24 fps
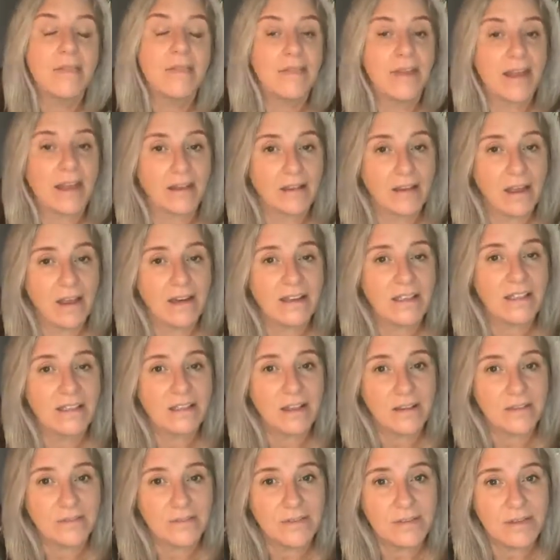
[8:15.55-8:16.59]
that kind of
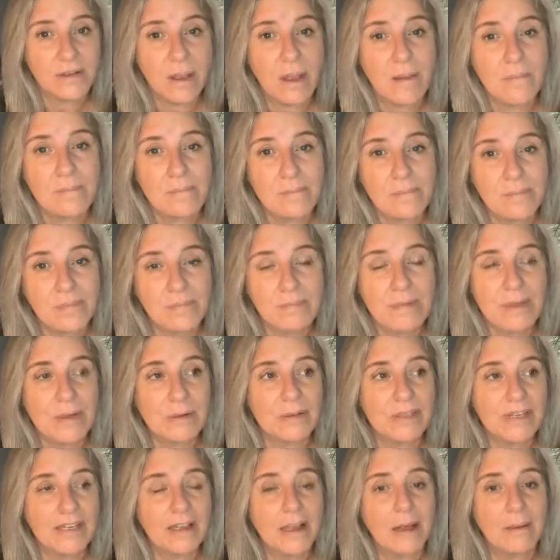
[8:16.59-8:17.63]
stuff and
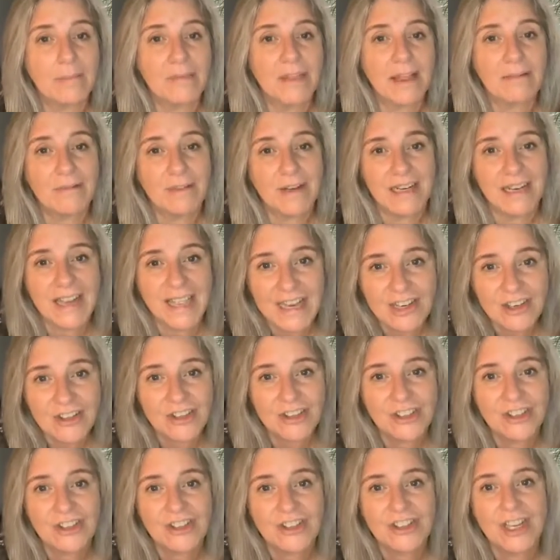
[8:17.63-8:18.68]
building up that
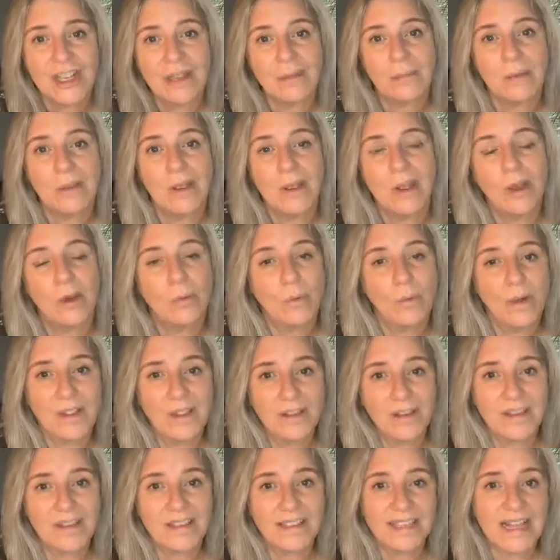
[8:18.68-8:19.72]
relationship with
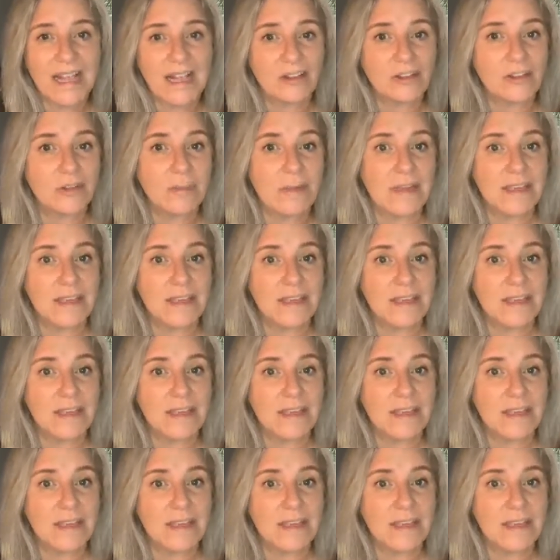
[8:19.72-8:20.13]
ourselves.